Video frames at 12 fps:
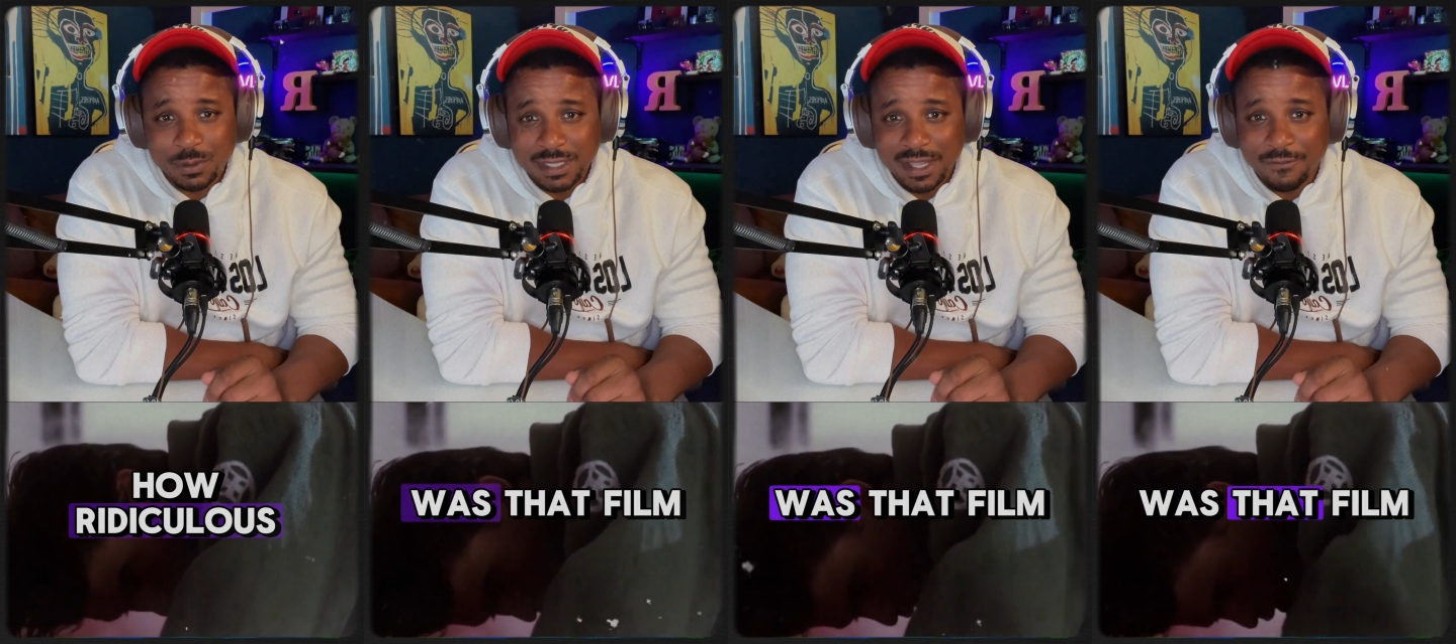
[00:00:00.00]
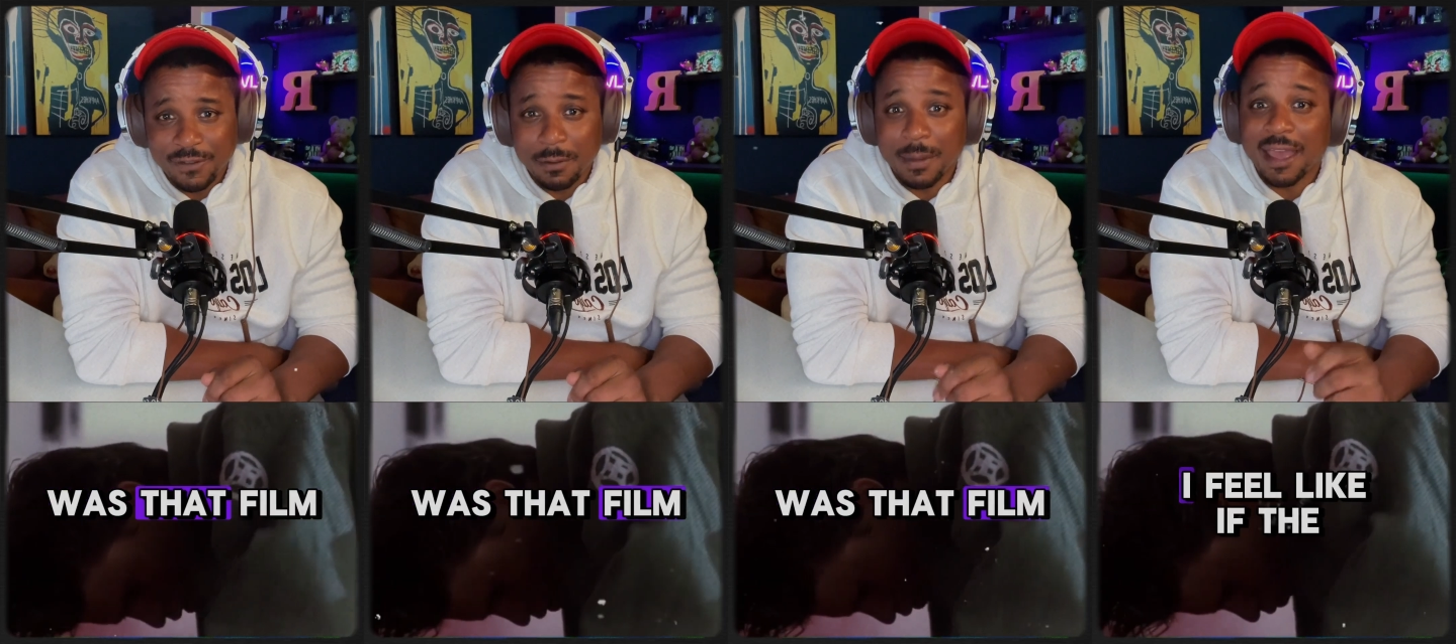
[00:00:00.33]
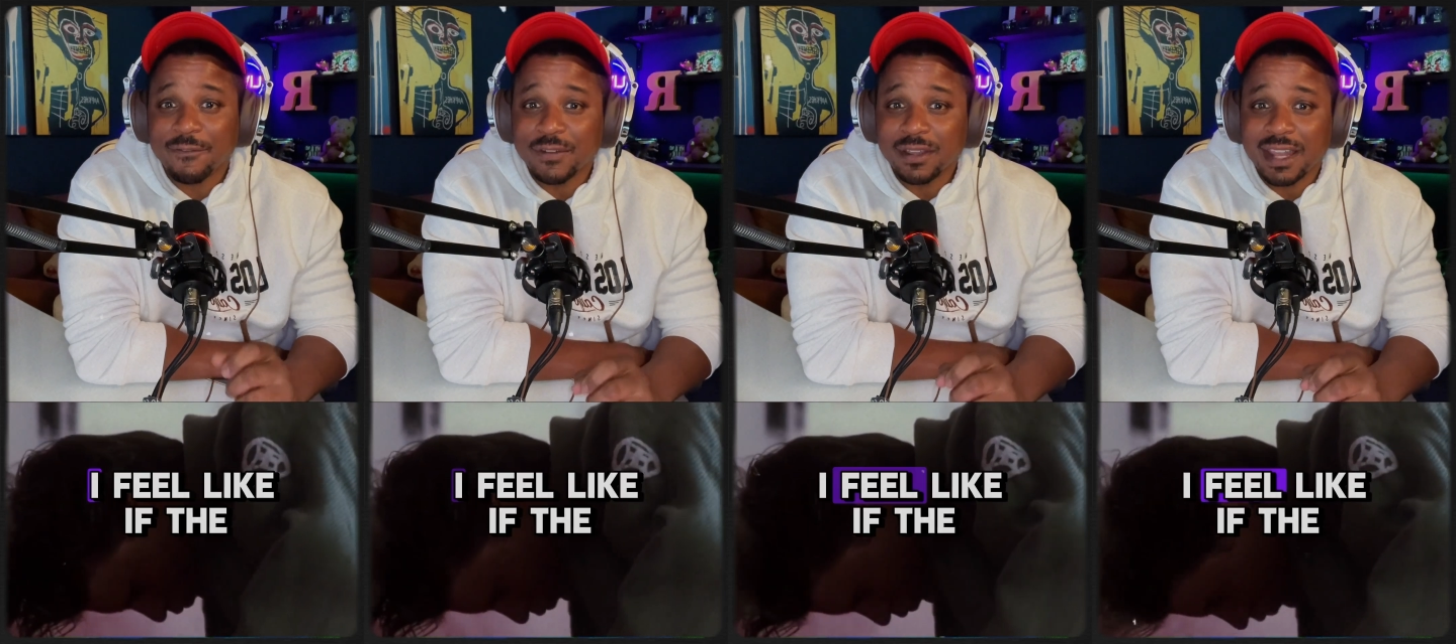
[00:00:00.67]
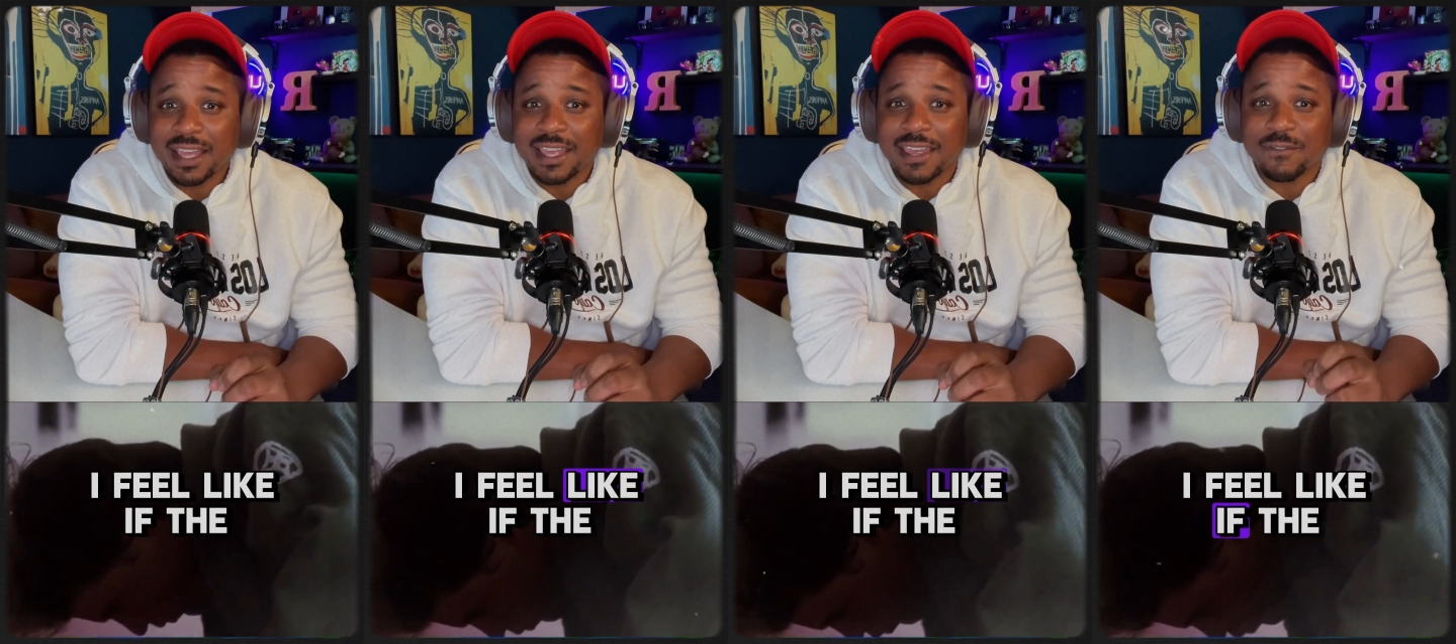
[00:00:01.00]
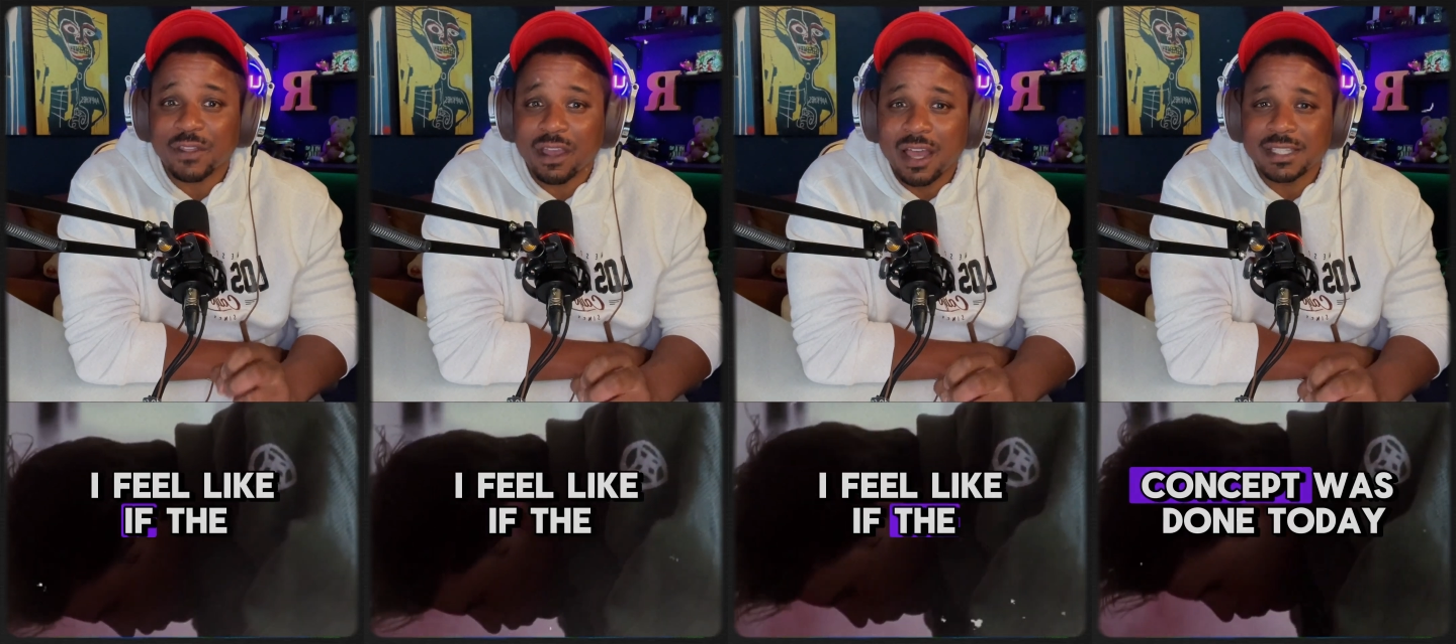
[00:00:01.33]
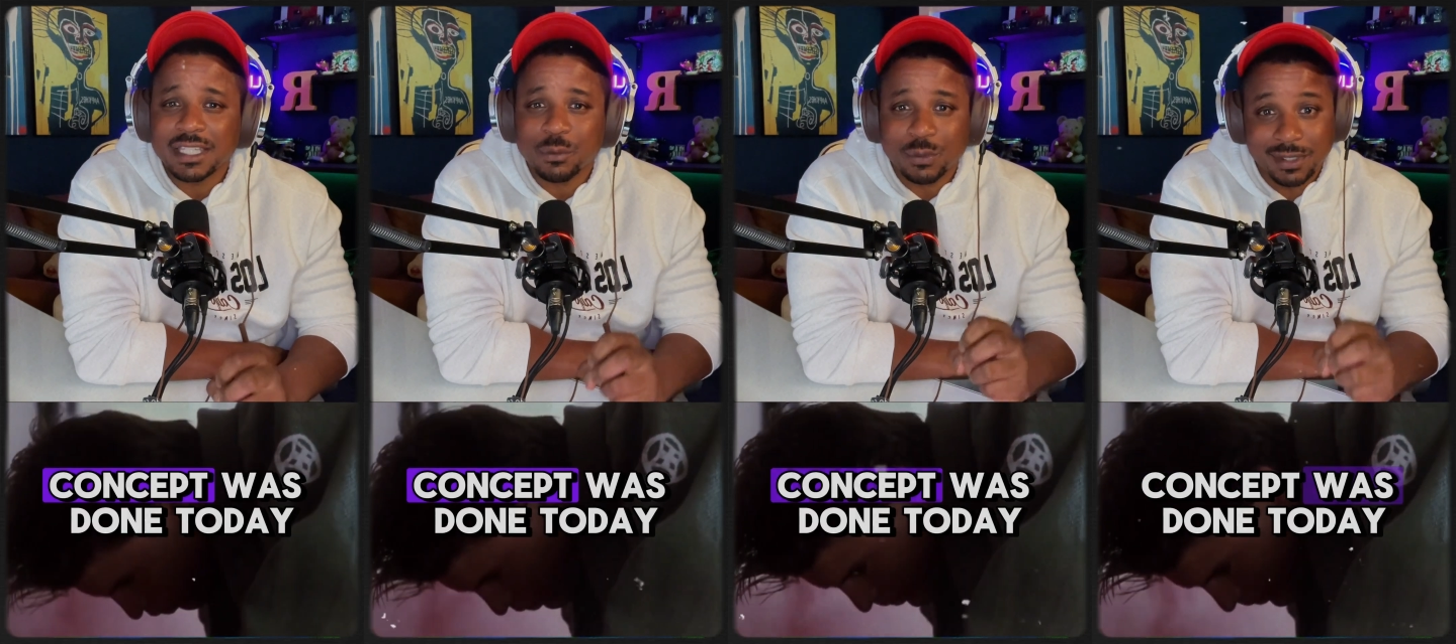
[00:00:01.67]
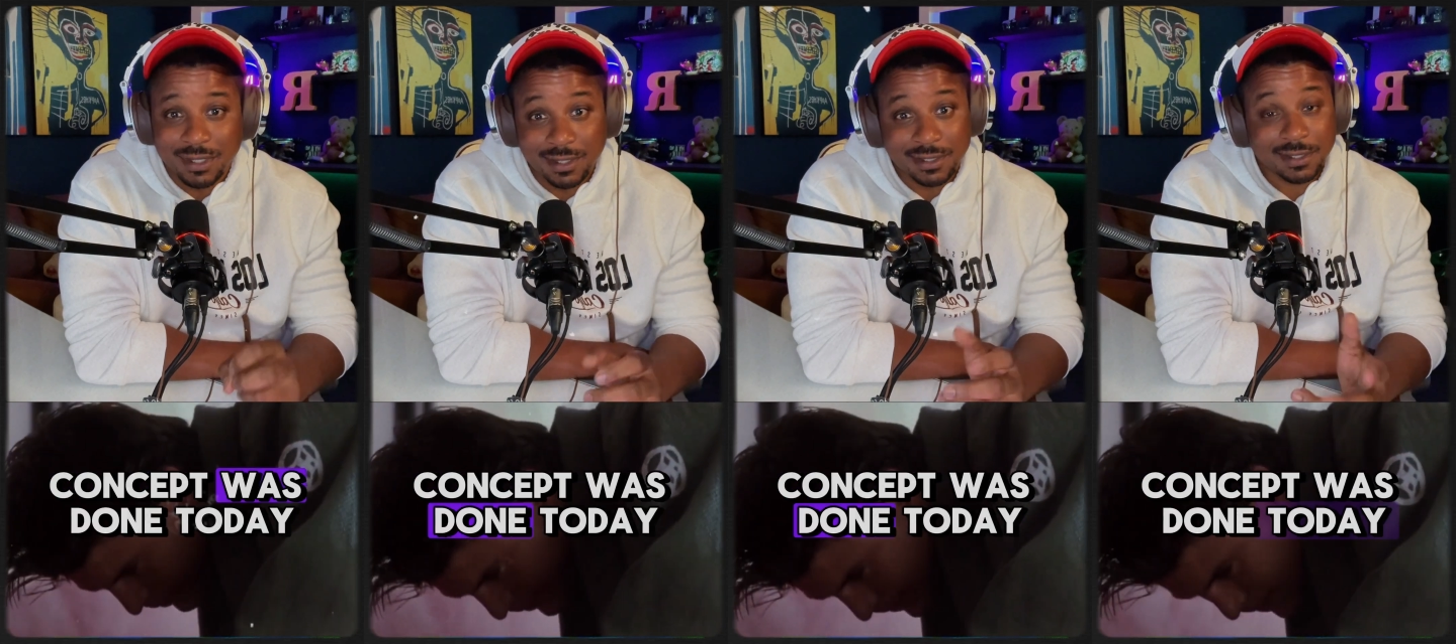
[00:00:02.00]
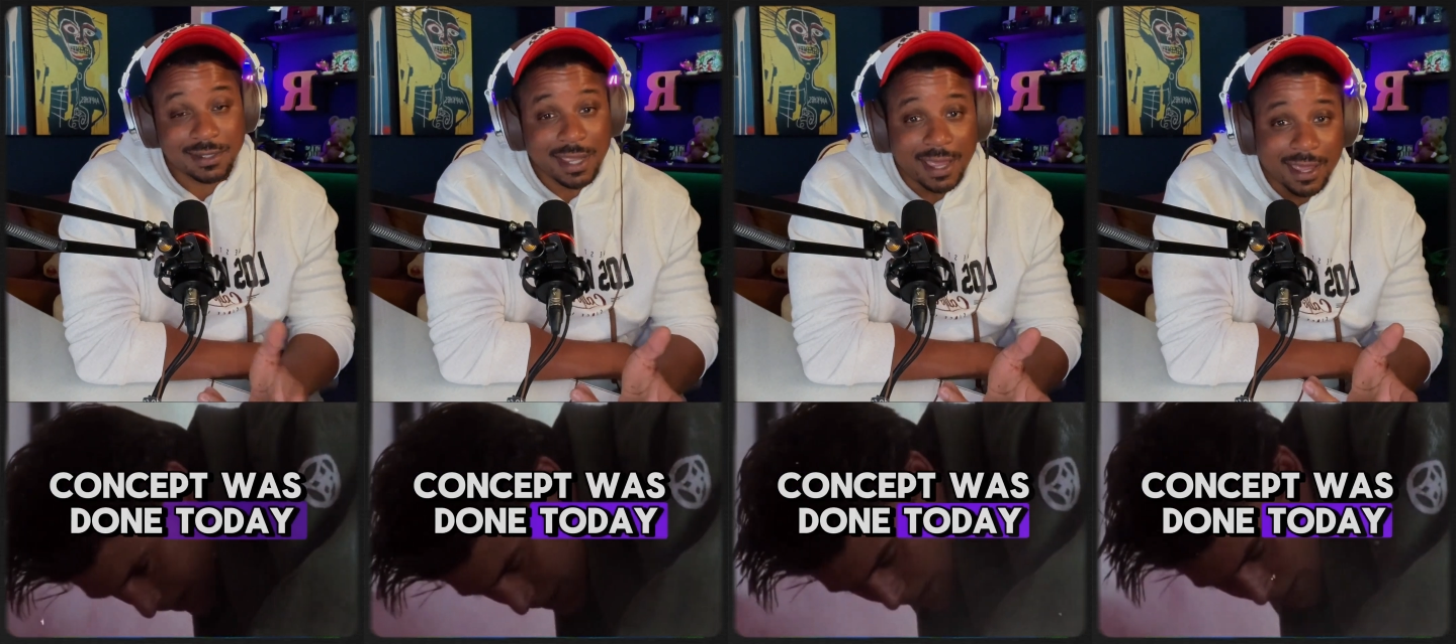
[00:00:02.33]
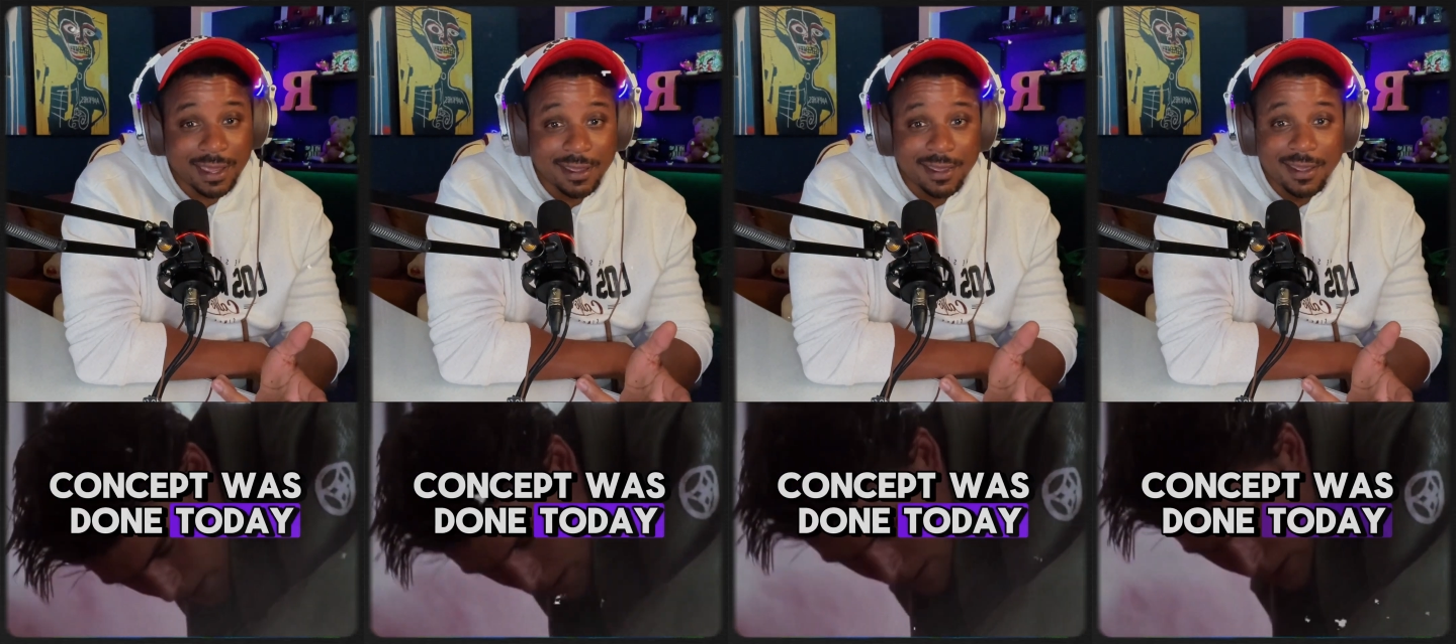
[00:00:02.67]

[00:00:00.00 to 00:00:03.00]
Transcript: was that film? I feel like if the concept was done today,